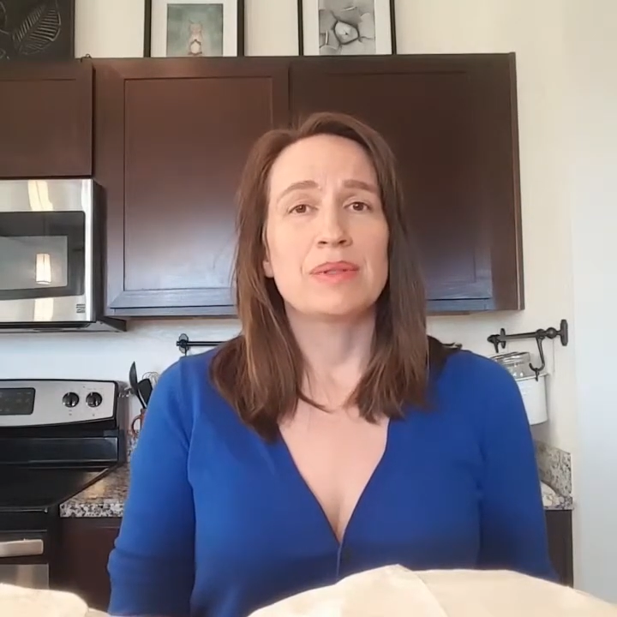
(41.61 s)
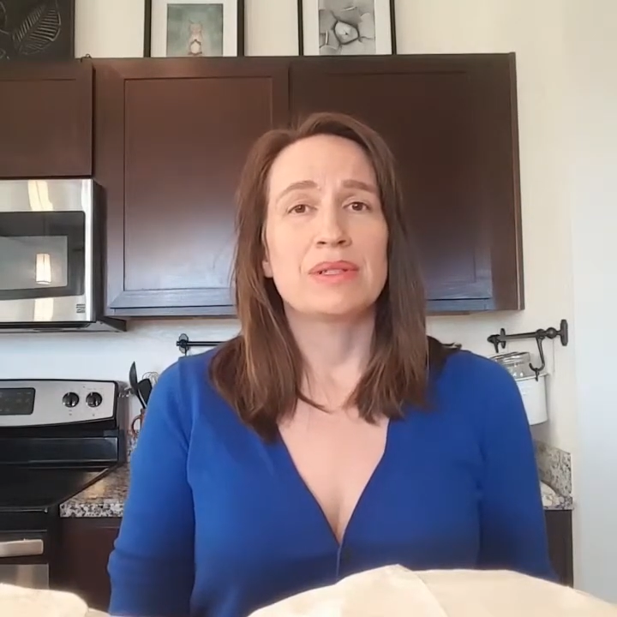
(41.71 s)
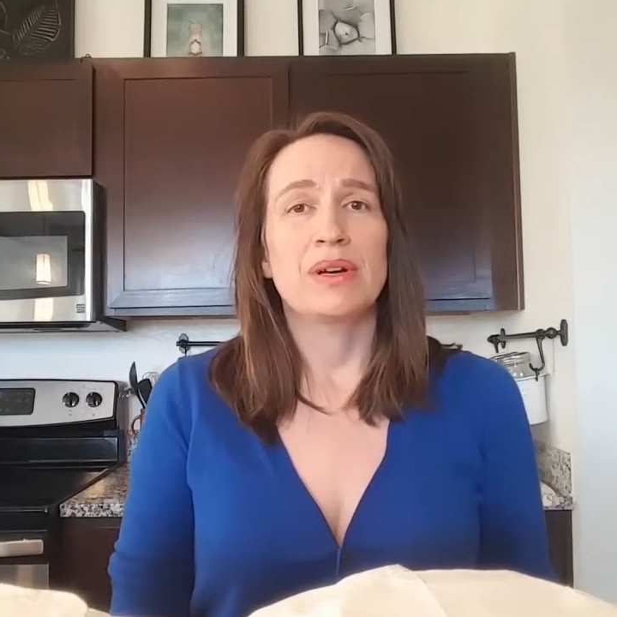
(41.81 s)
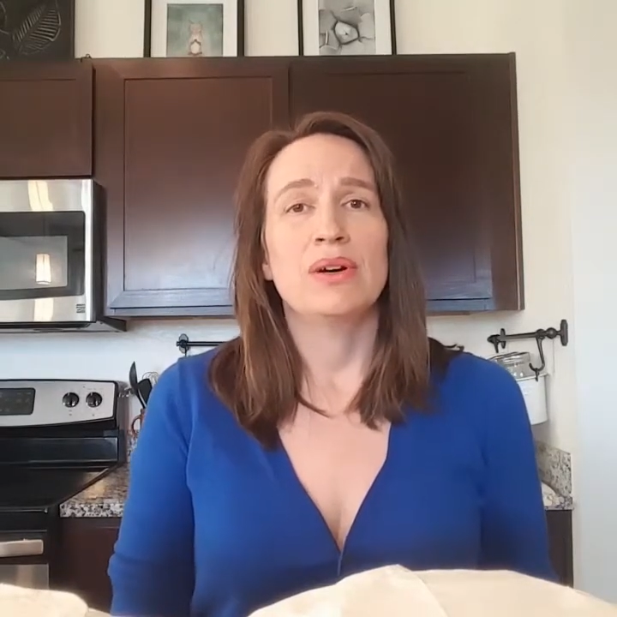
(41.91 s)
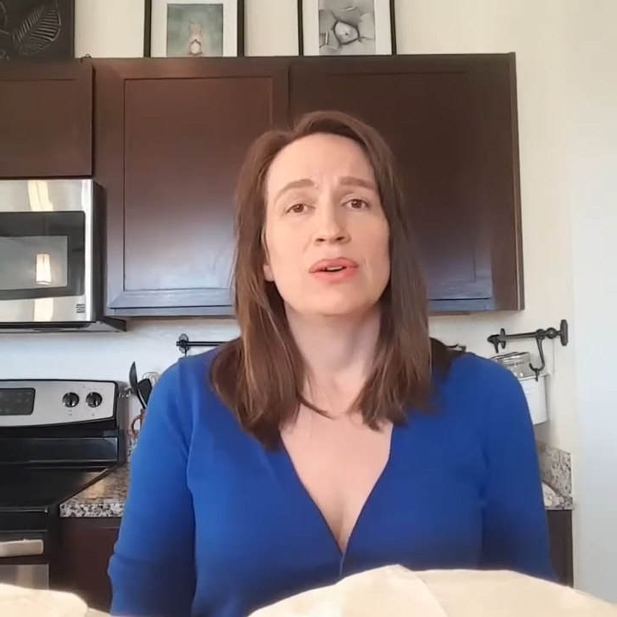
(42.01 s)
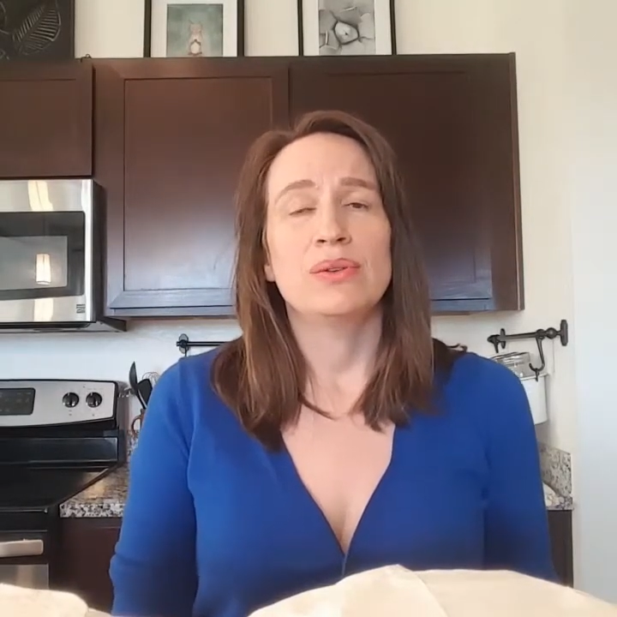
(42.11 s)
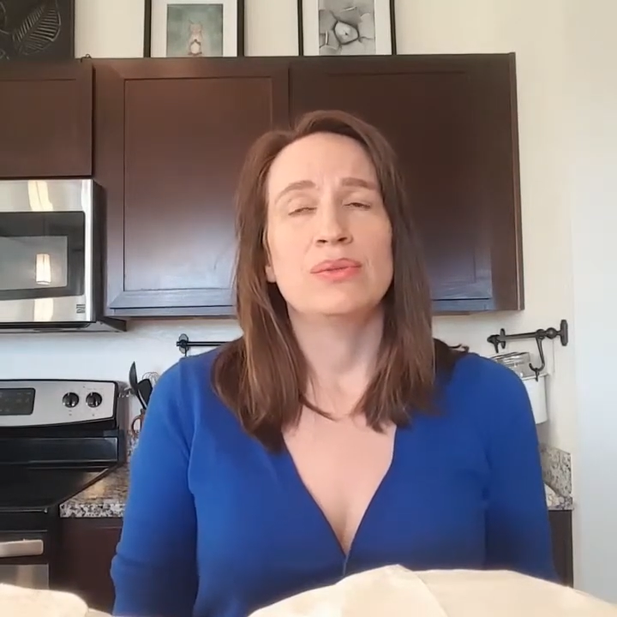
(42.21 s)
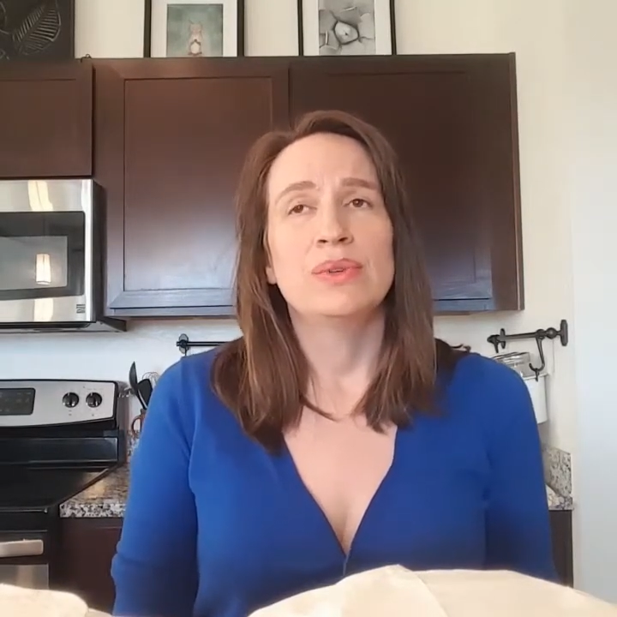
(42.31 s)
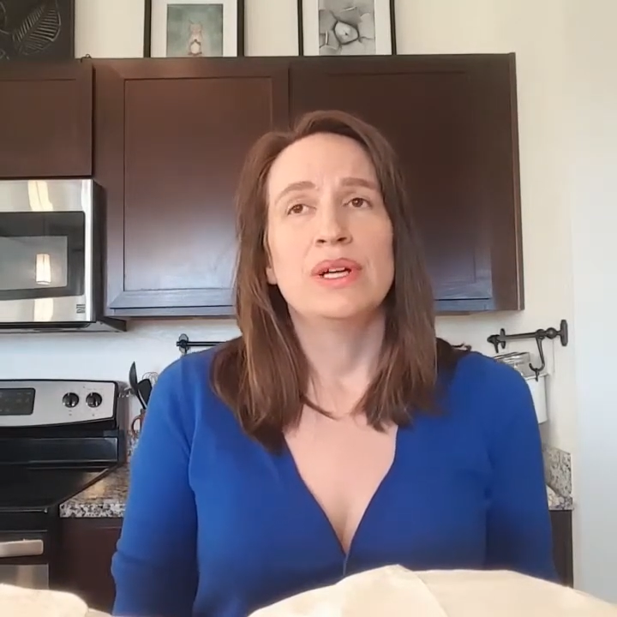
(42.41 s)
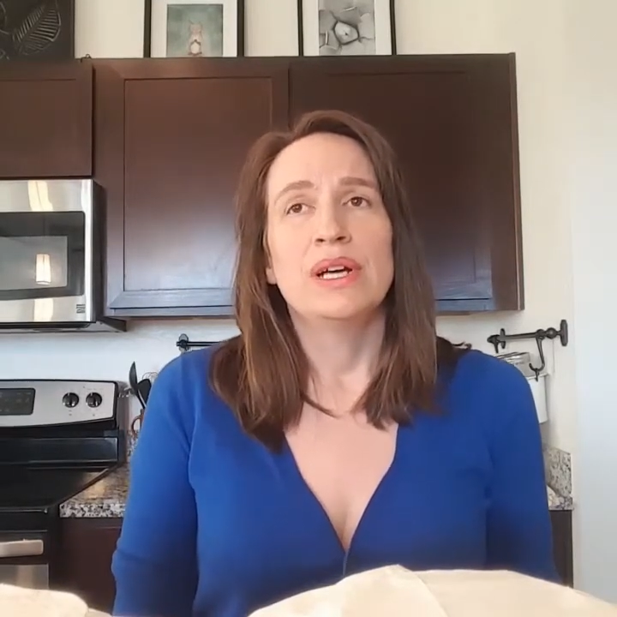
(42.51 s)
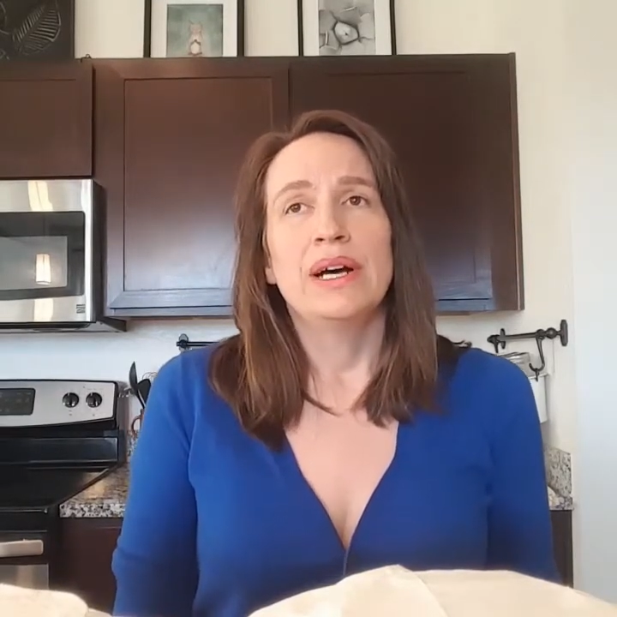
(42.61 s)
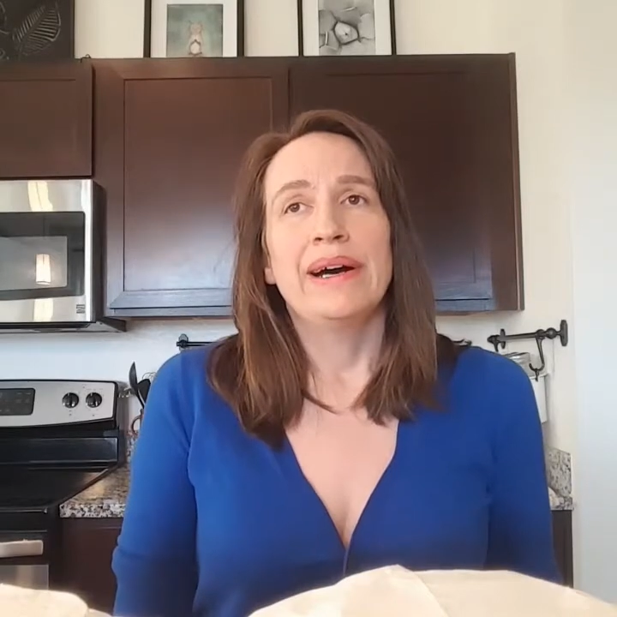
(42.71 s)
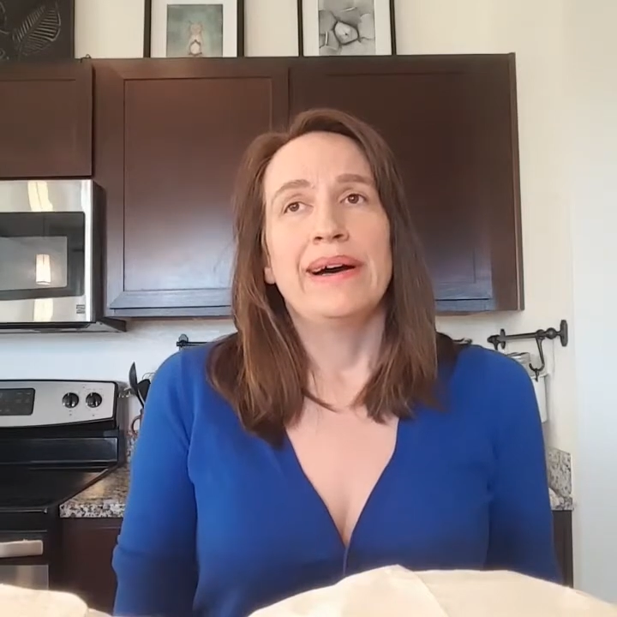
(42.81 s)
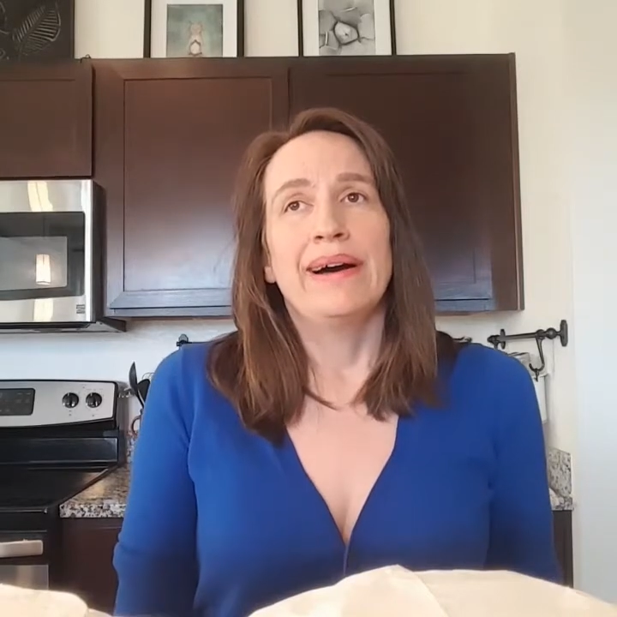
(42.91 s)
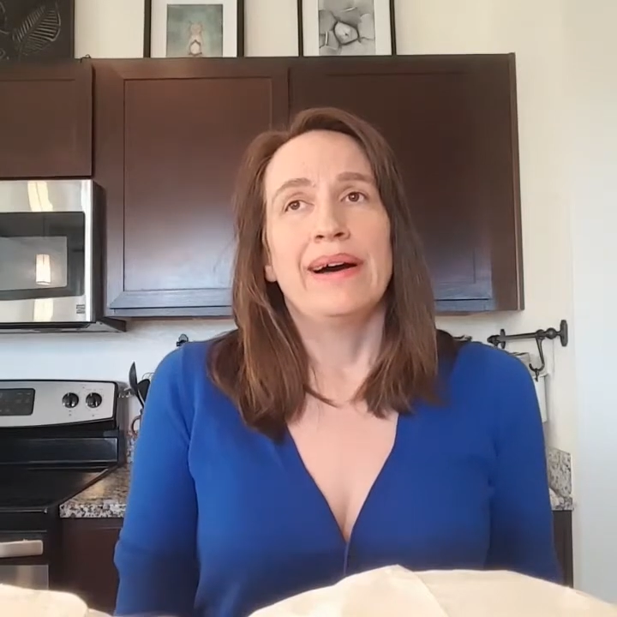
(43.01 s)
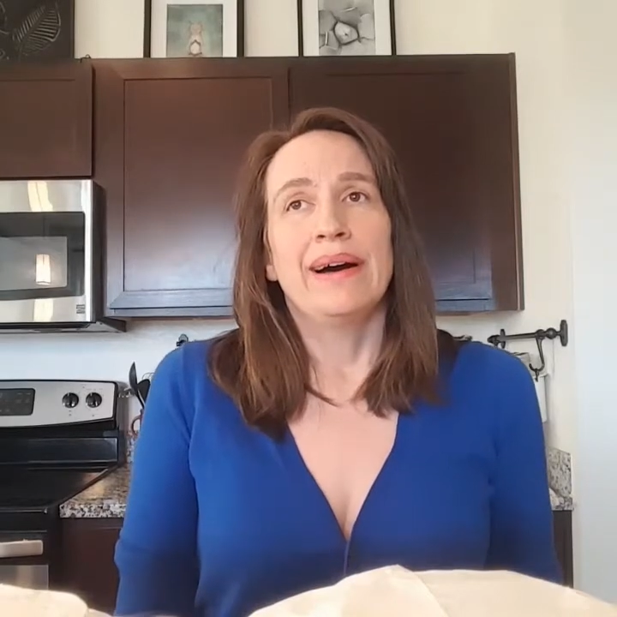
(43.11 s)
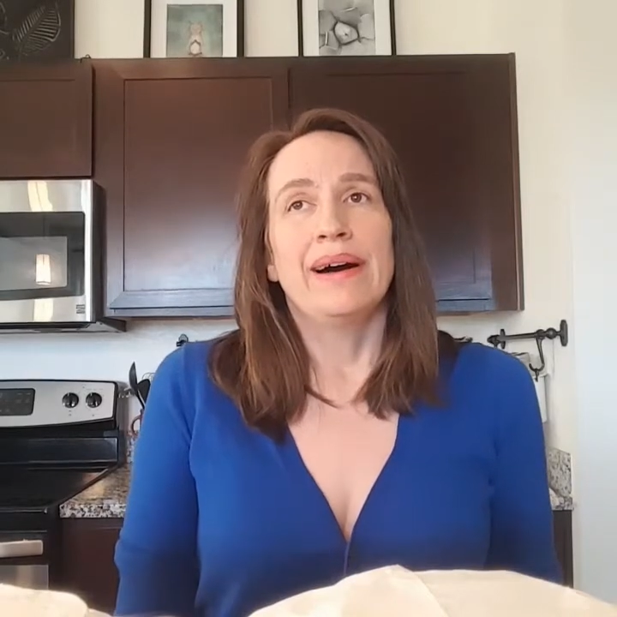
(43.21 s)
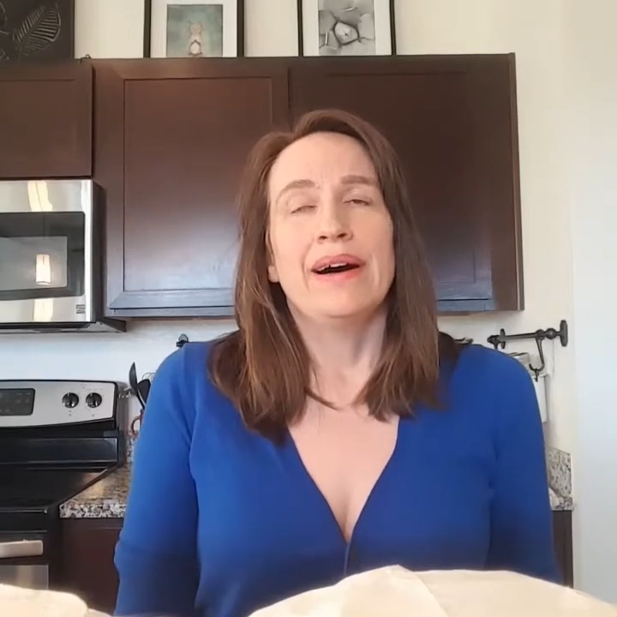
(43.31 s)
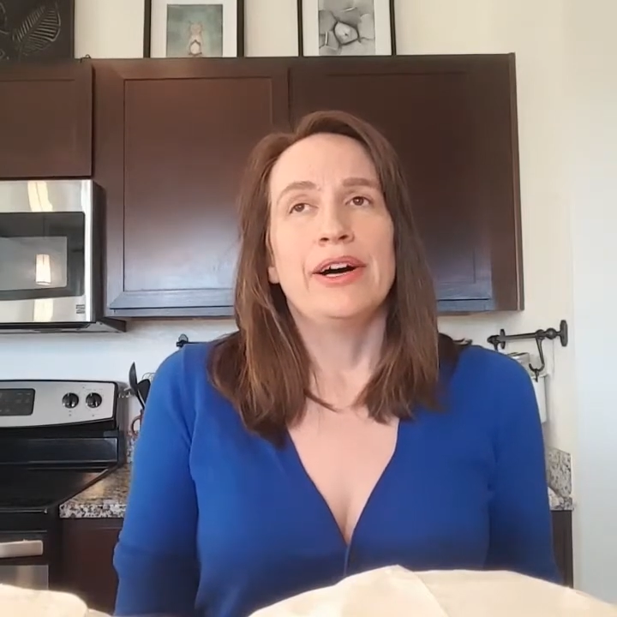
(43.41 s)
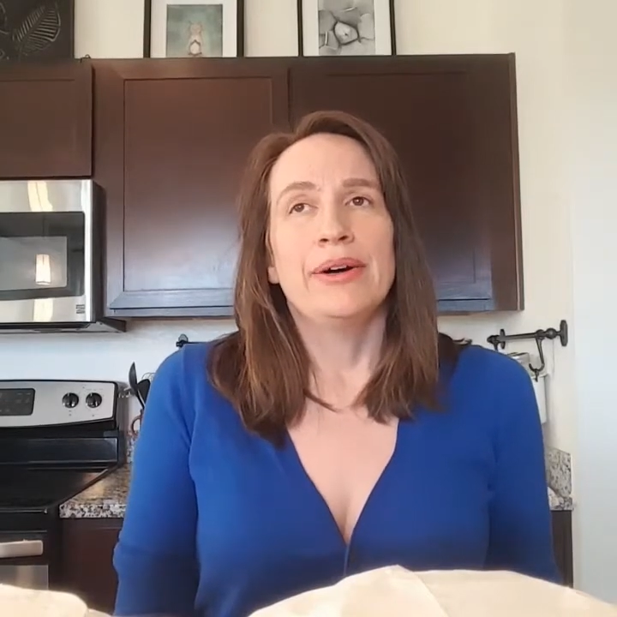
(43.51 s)
so
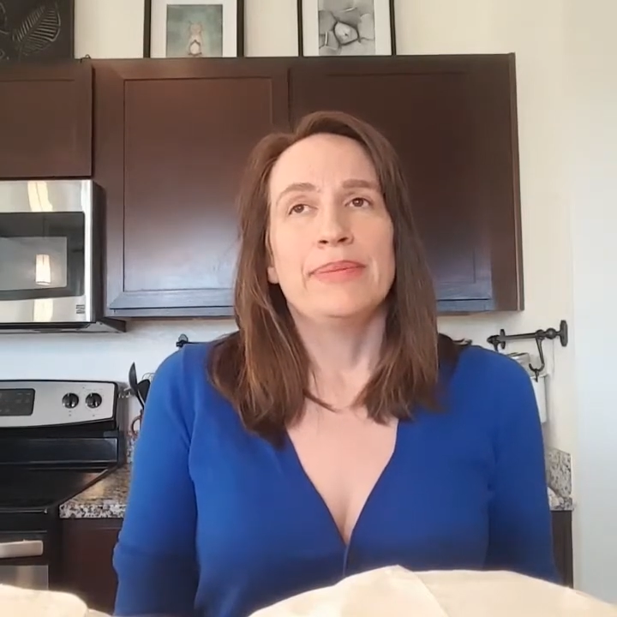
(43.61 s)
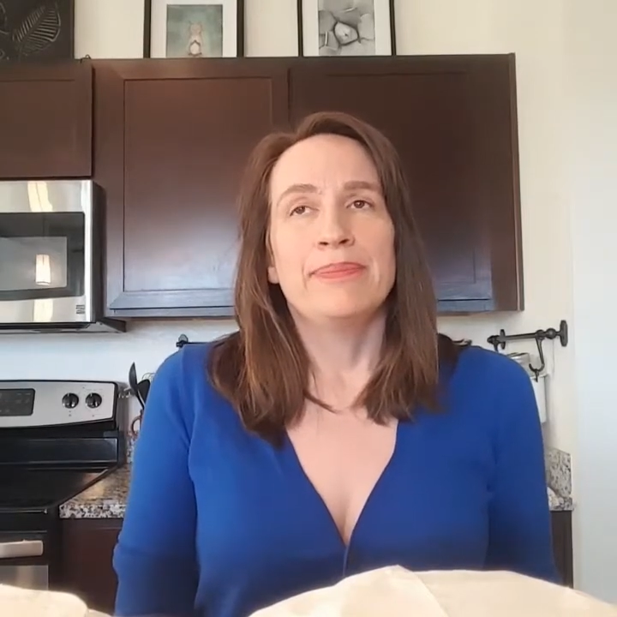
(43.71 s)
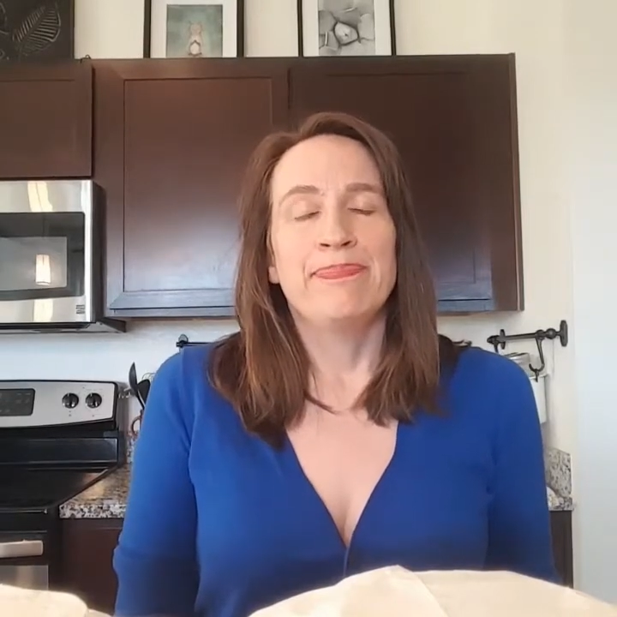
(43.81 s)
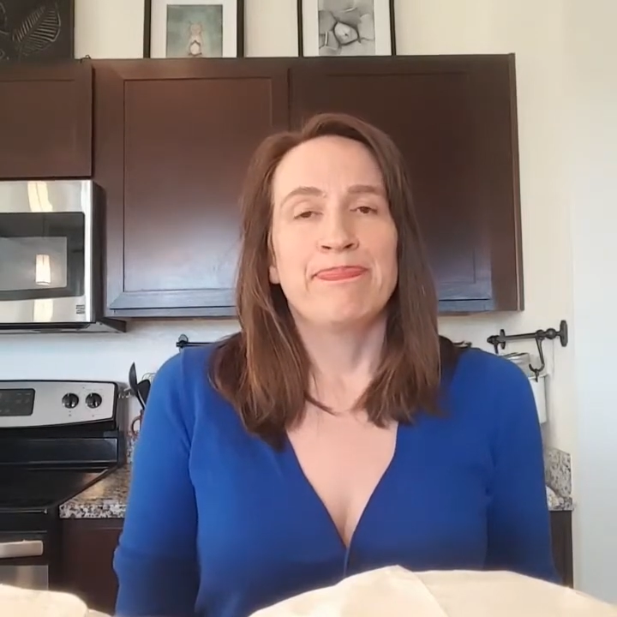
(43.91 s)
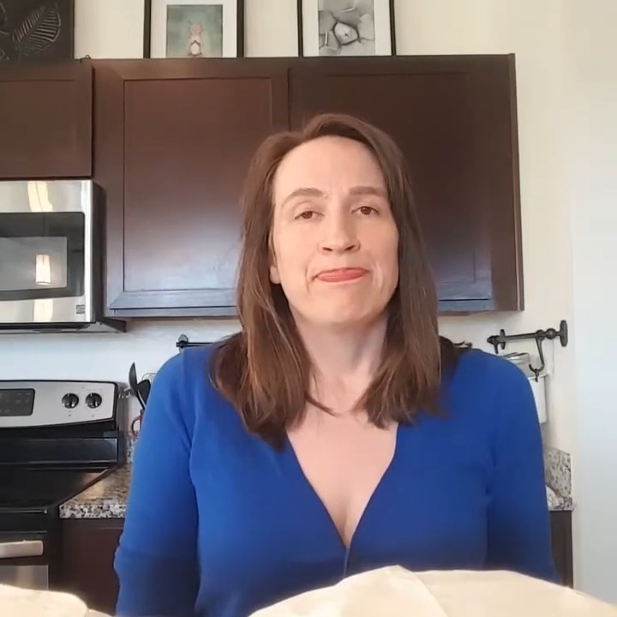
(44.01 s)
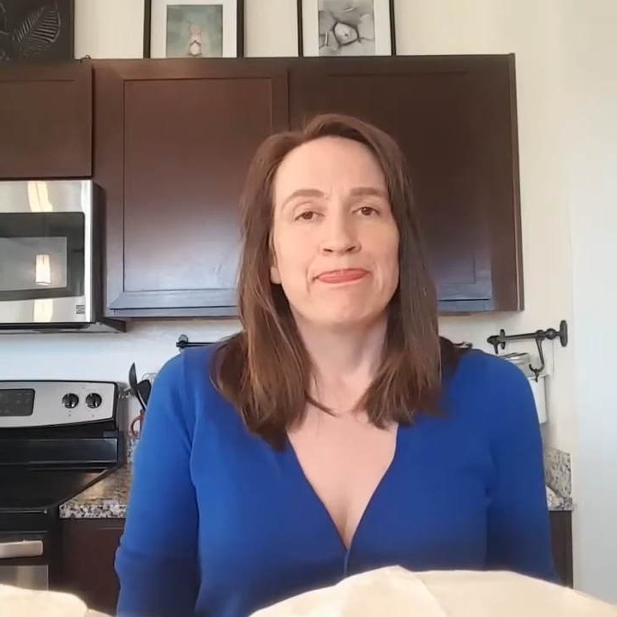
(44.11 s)
the